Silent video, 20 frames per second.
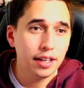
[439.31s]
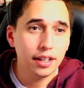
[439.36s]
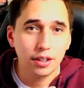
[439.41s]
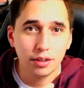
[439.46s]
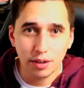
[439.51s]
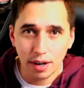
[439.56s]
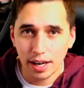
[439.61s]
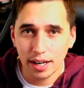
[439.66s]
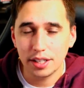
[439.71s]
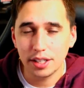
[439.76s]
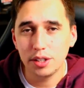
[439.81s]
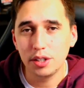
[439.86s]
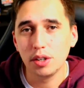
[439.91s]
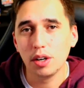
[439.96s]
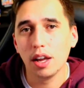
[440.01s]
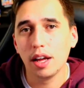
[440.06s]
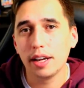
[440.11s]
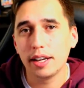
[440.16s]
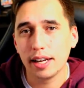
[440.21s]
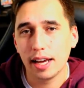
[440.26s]
Granted, you
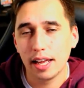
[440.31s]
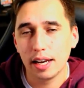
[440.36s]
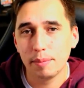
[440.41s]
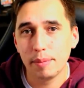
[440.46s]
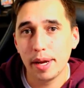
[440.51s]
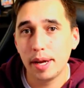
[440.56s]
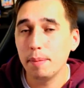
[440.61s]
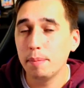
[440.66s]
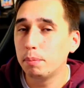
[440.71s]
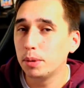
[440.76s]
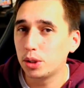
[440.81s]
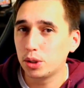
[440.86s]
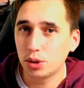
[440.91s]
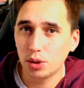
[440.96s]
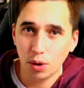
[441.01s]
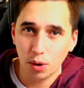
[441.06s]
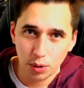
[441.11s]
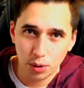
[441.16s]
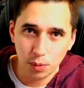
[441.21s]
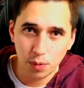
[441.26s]
like anime, but
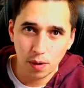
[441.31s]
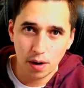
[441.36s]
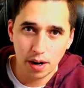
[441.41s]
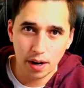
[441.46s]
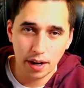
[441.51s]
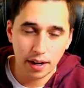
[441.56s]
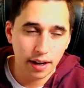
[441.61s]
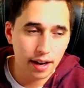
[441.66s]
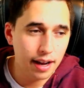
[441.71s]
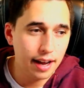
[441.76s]
so do I.